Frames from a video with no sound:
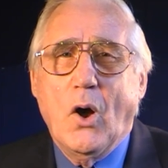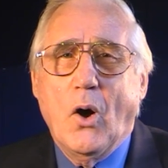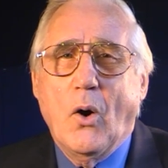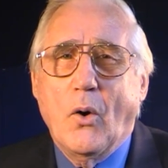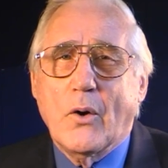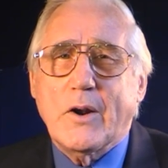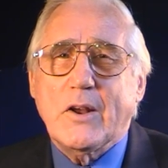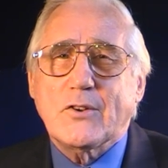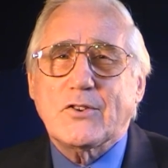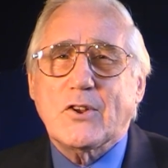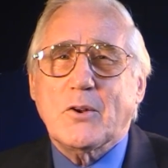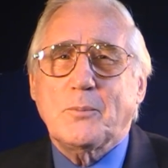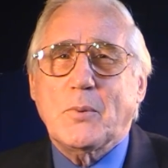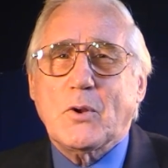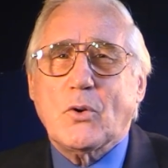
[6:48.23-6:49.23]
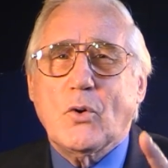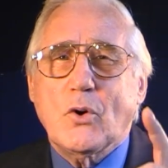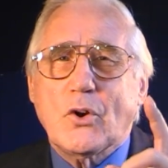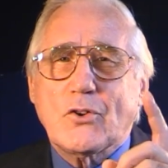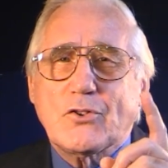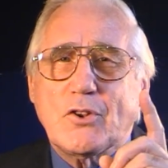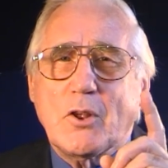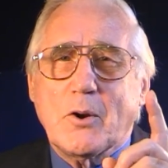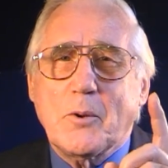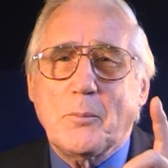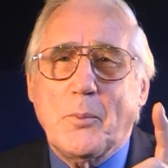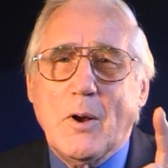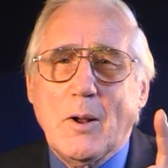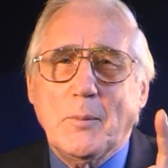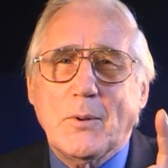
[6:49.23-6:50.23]
Or is it because the
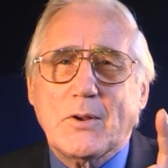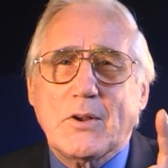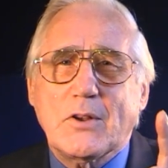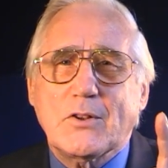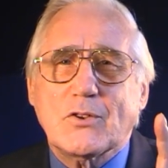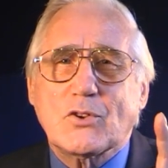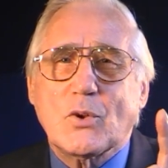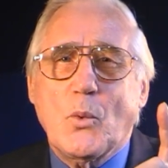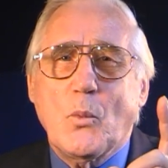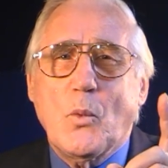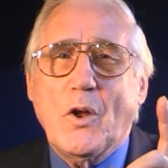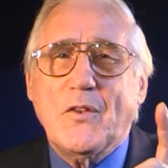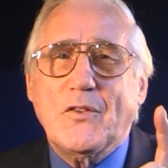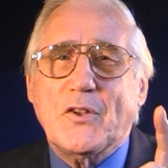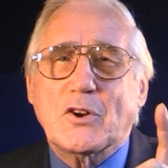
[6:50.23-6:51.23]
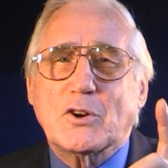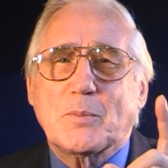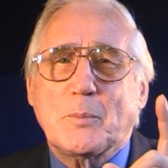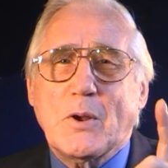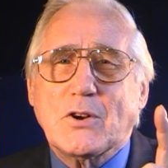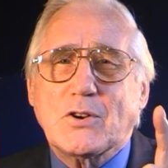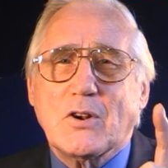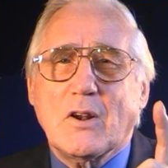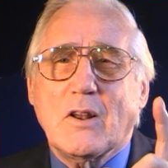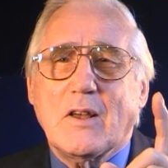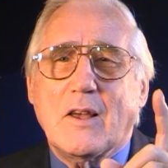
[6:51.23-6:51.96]
Republicans want a special